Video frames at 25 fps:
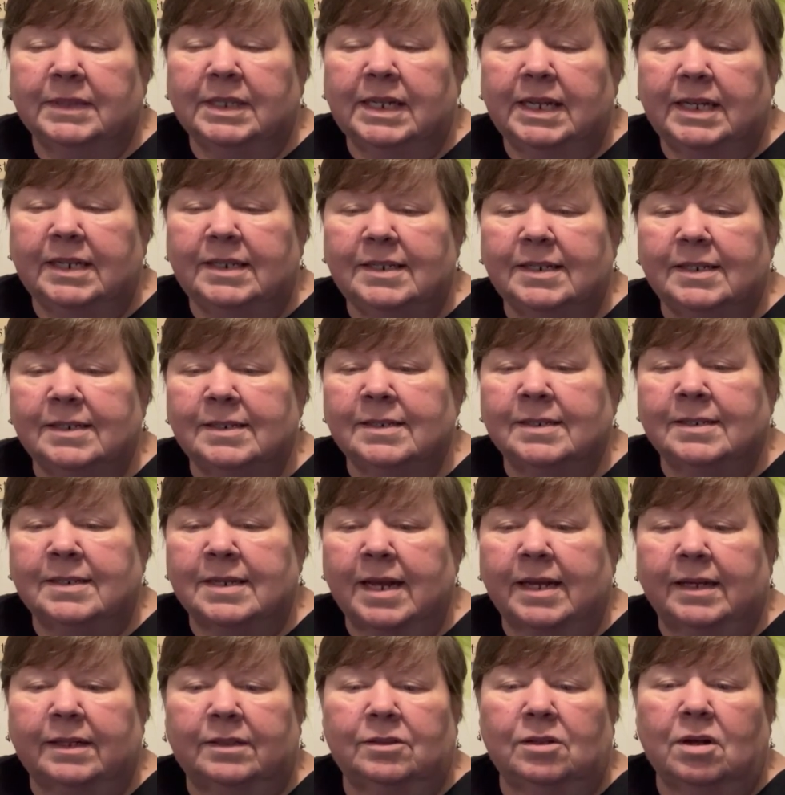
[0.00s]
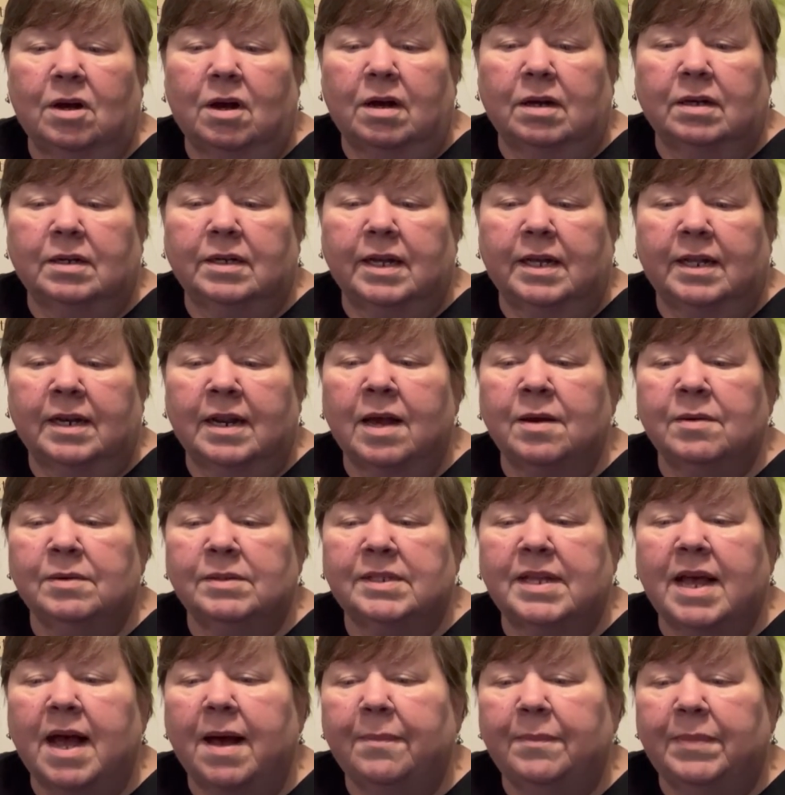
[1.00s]
It didn't take long, and I
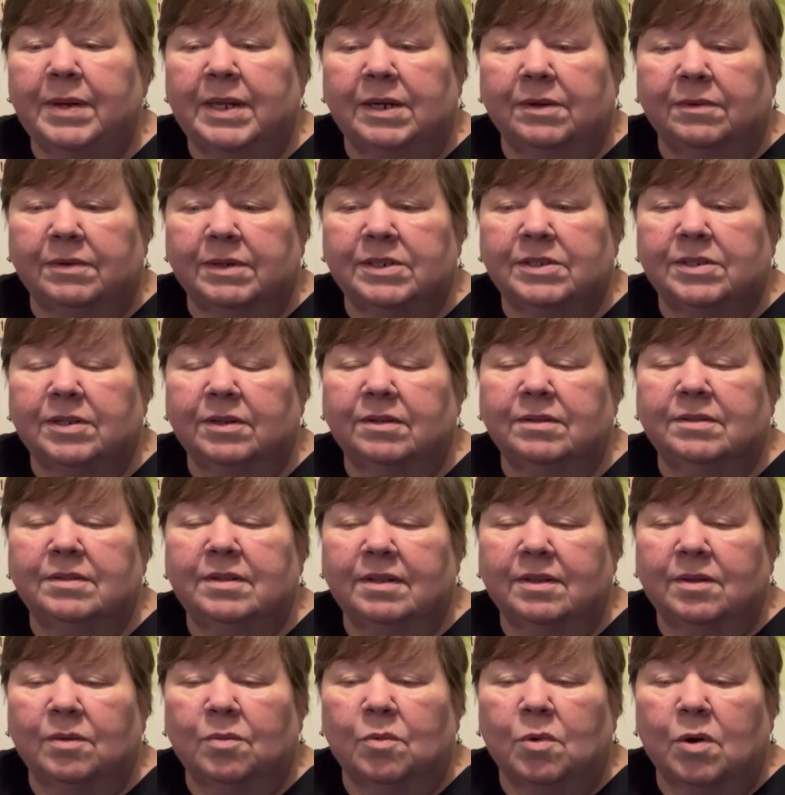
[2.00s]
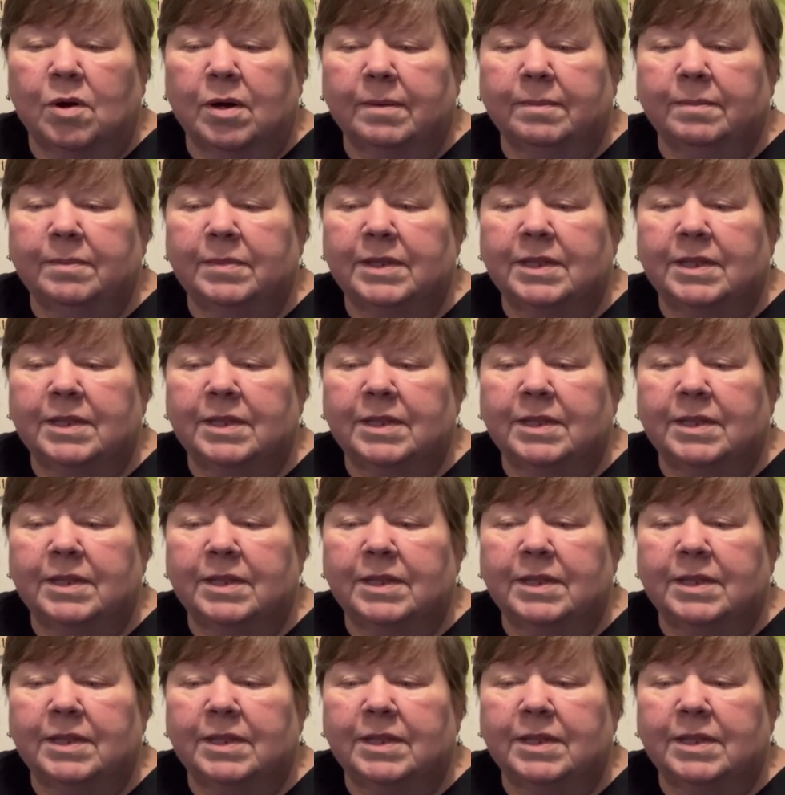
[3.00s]
was happy to return to the warmth